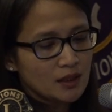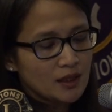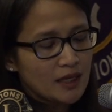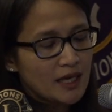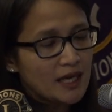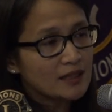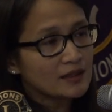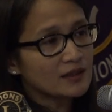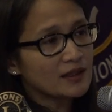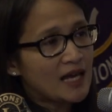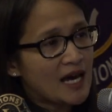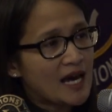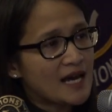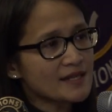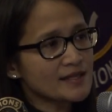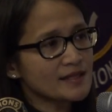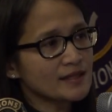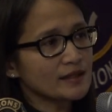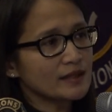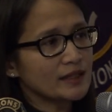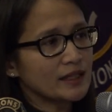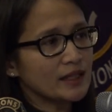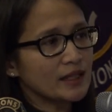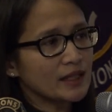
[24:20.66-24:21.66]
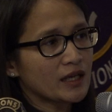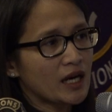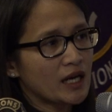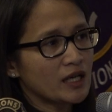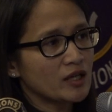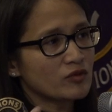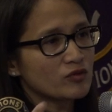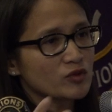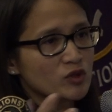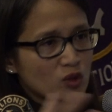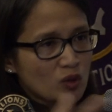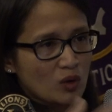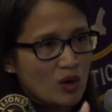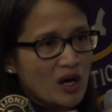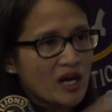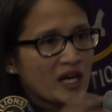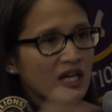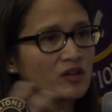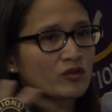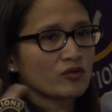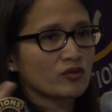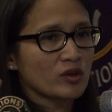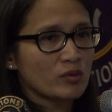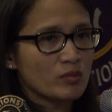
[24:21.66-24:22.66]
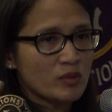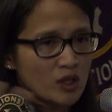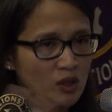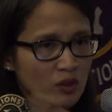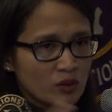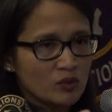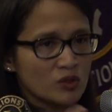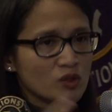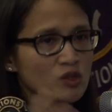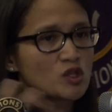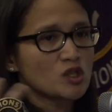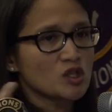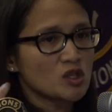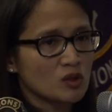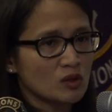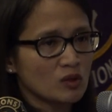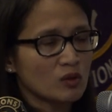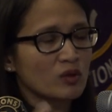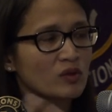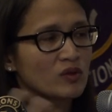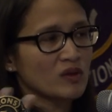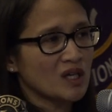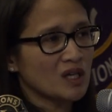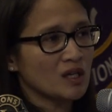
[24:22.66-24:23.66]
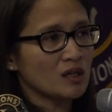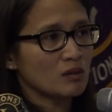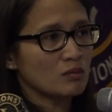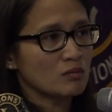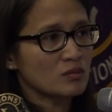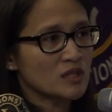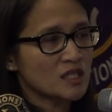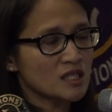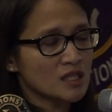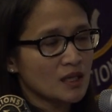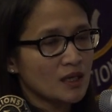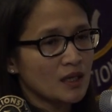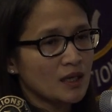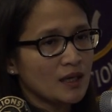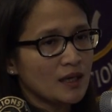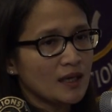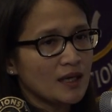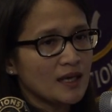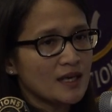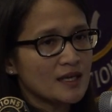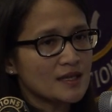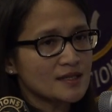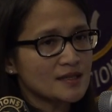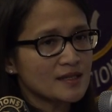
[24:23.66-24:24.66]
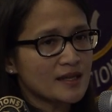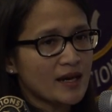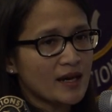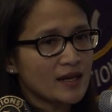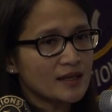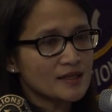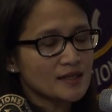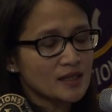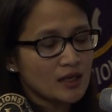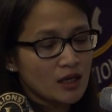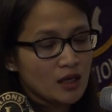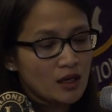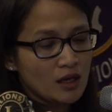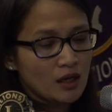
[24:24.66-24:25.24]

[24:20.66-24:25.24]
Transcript: And lastly, kind of drawing from those two themes is that